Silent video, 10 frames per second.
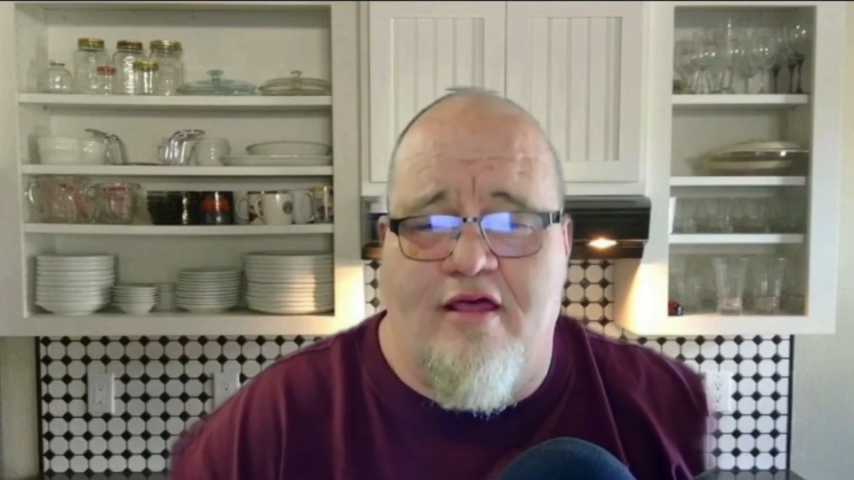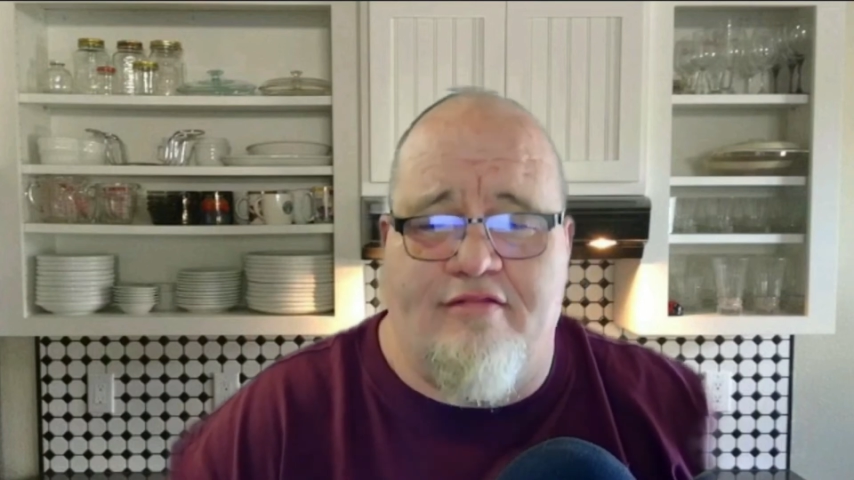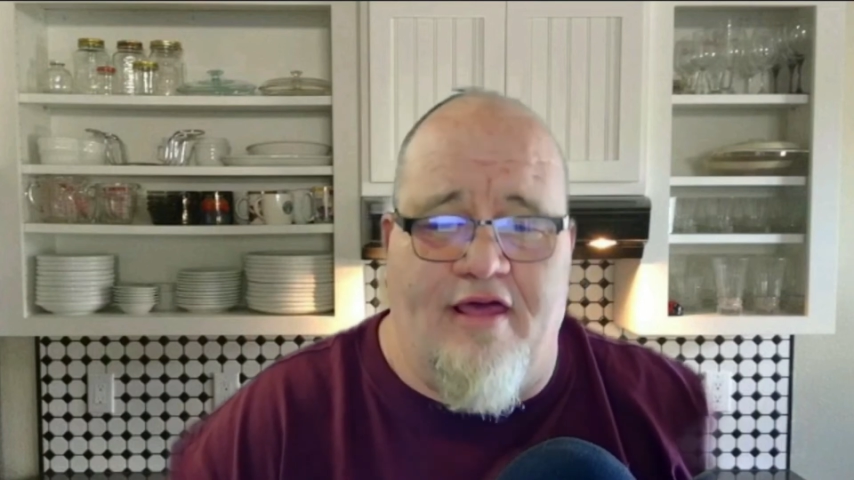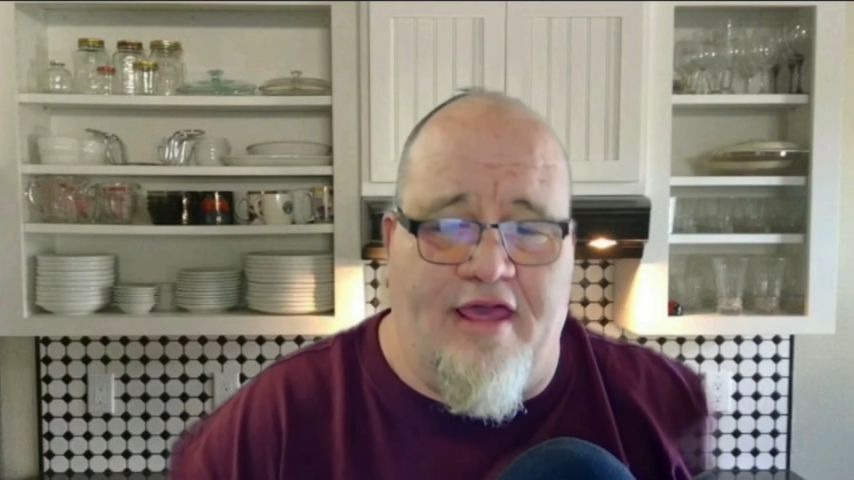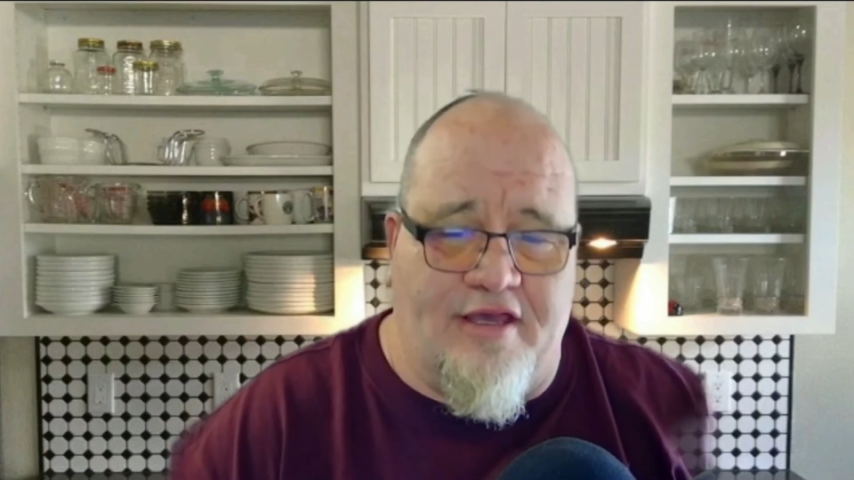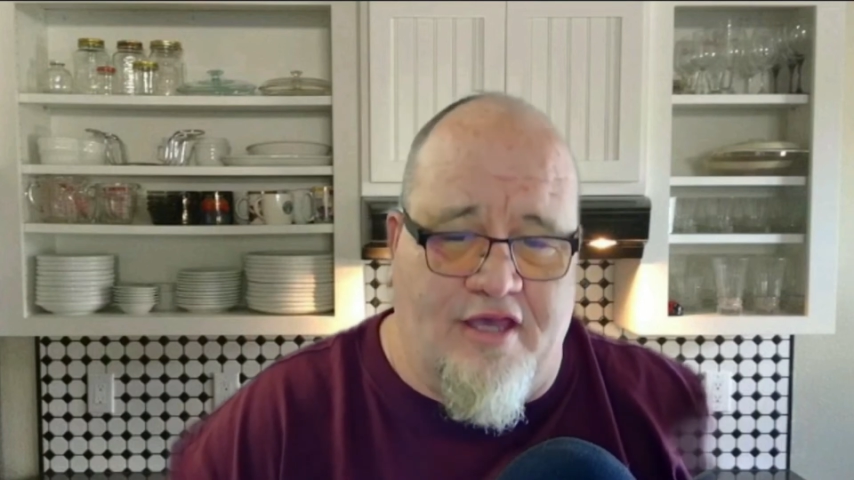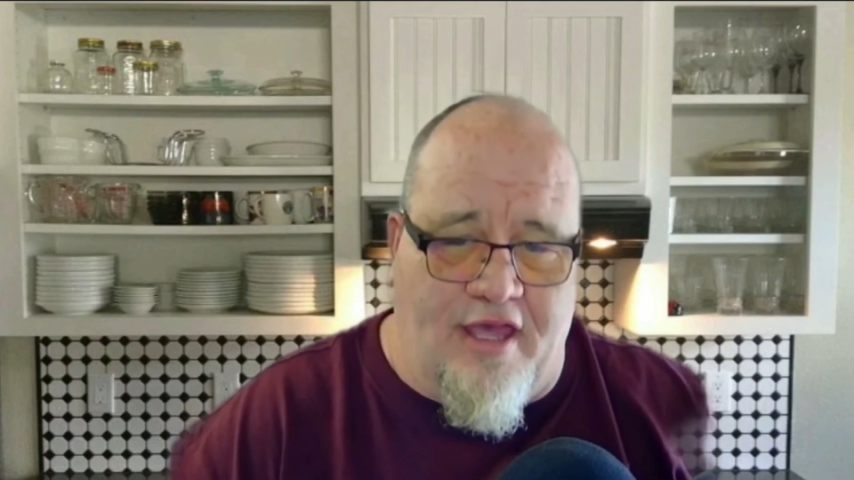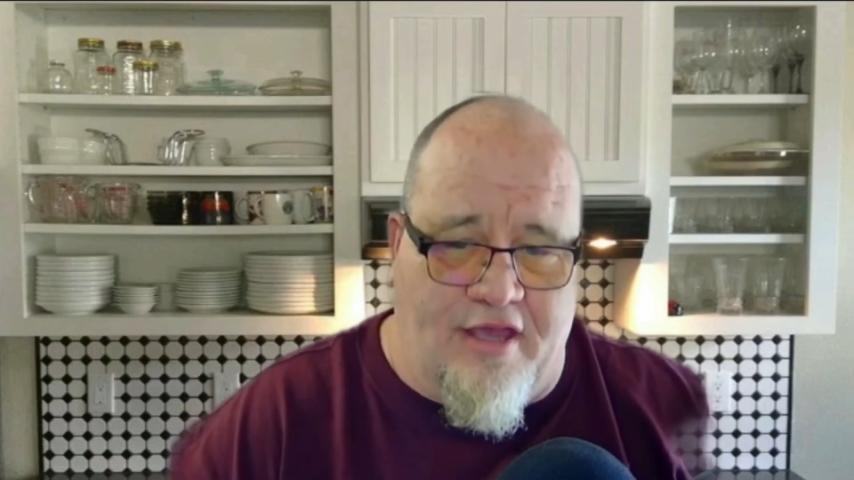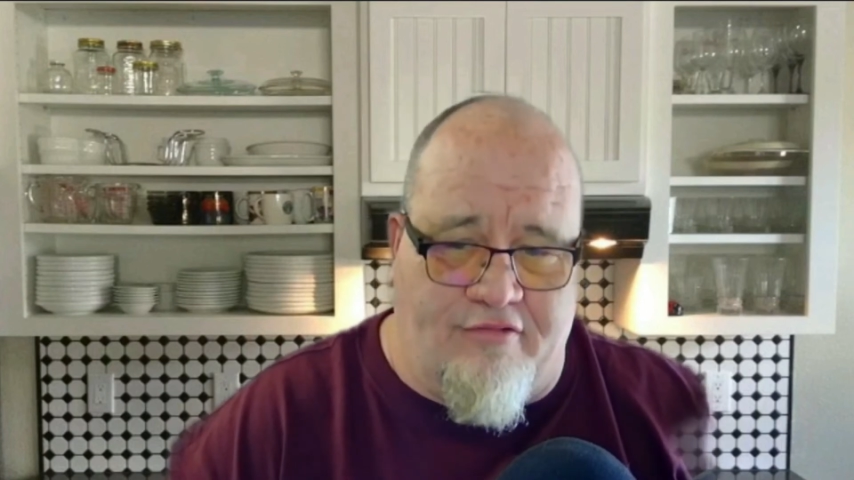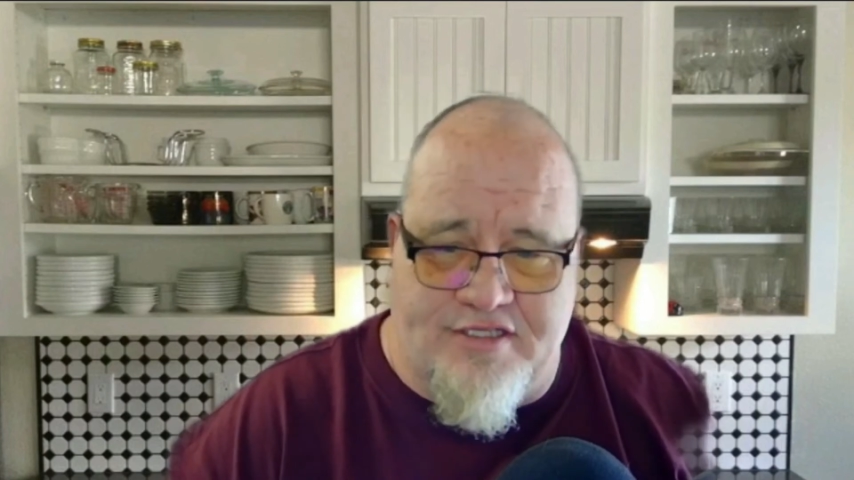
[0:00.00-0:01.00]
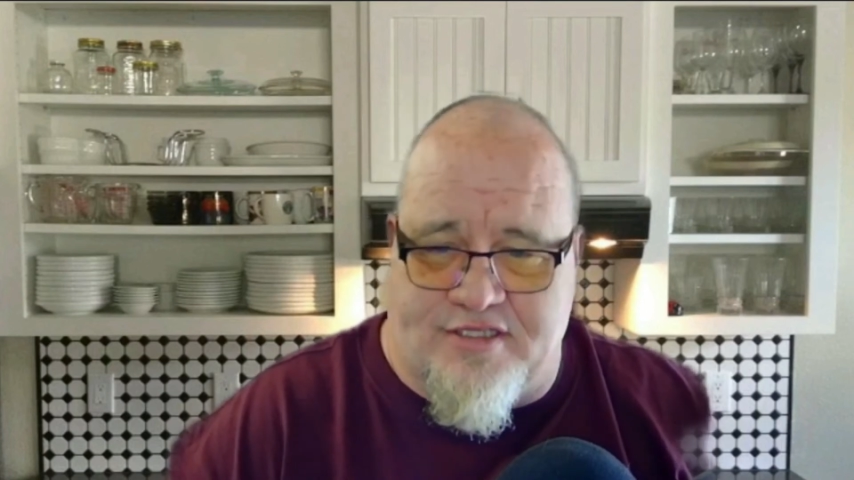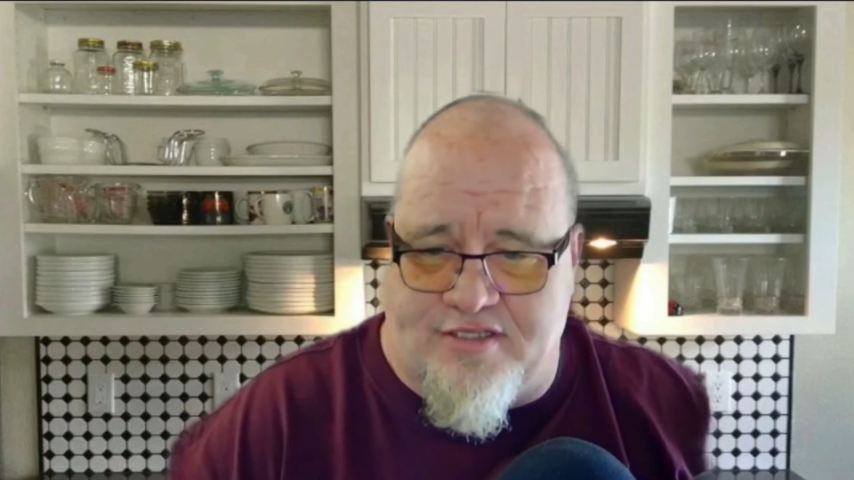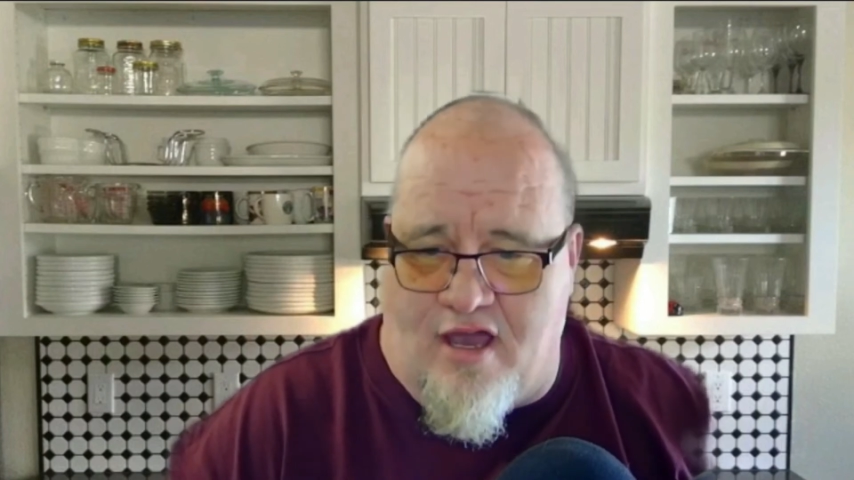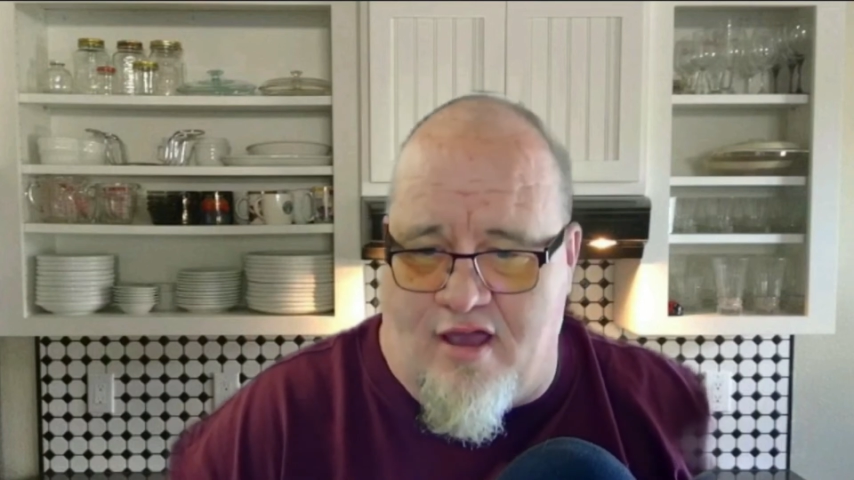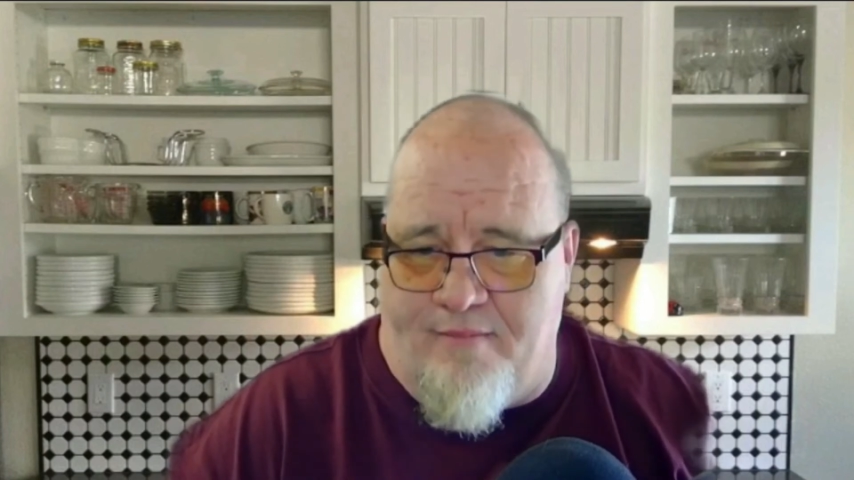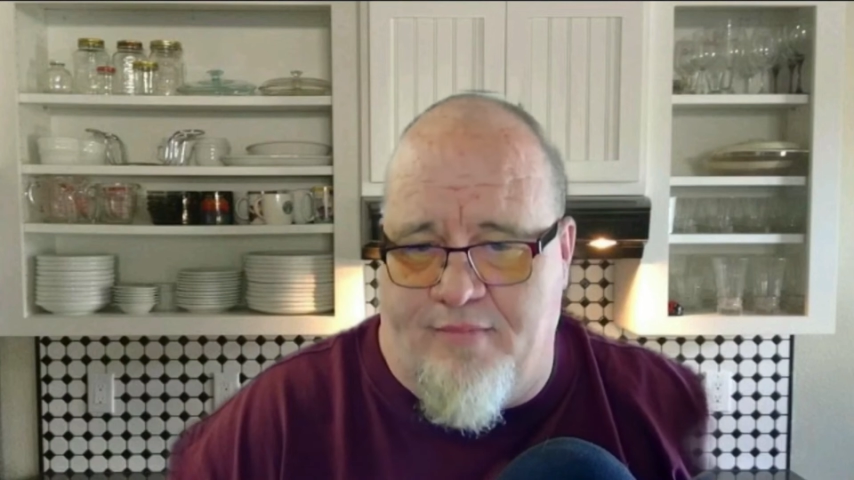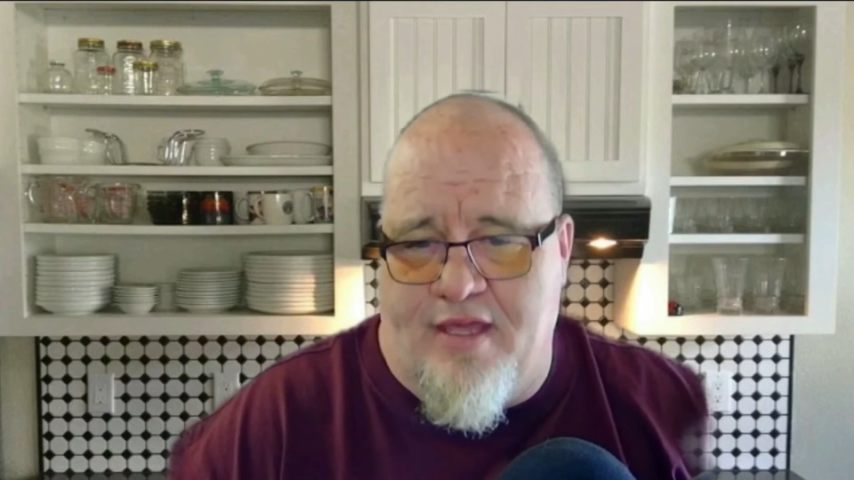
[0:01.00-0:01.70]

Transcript: they increase the time.